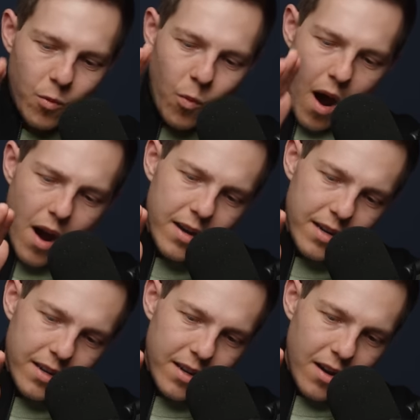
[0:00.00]

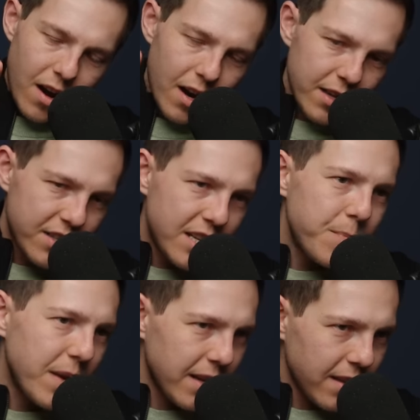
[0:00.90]
walk on a
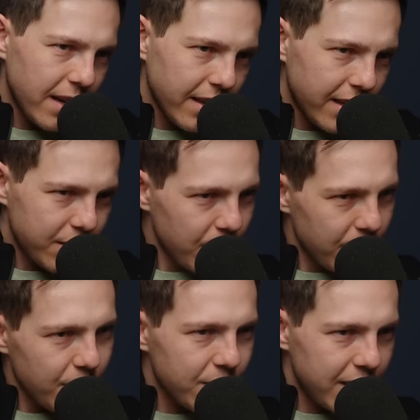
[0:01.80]
steep incline, like I do
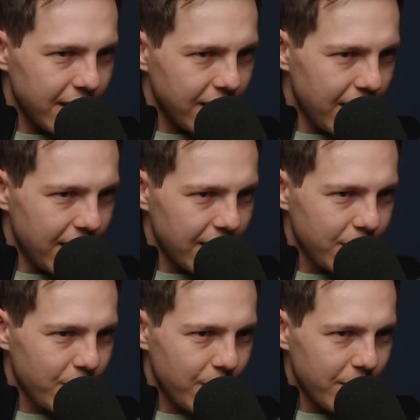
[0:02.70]
the 13 incline on
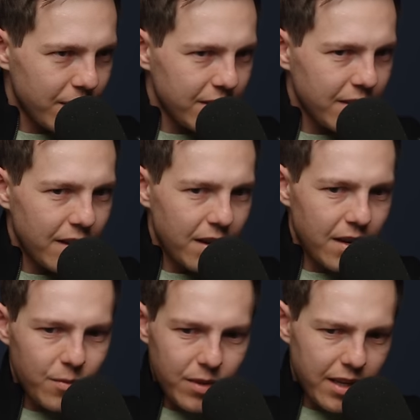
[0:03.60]
the treadmill yep.
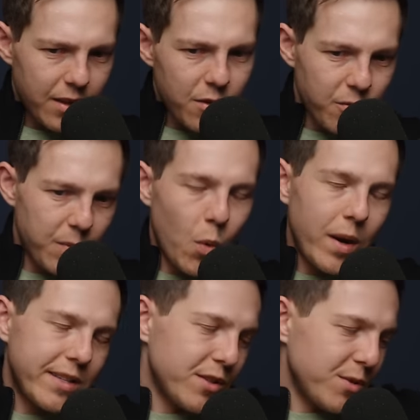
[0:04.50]
uh, with like the
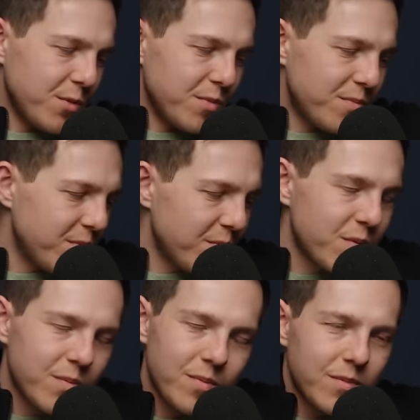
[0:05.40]
3.2 speed,
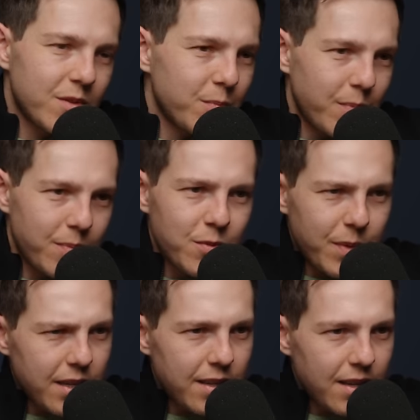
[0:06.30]
sp yeah.
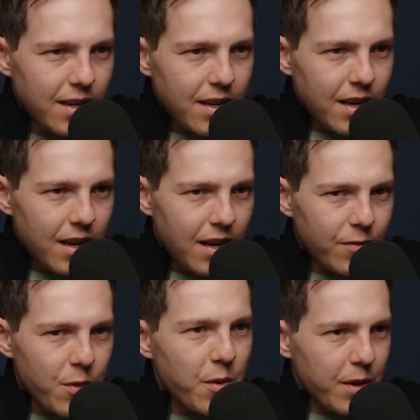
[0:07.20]
speed, uh,
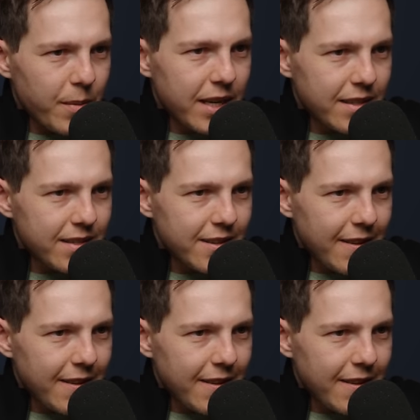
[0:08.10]
for 30 minutes.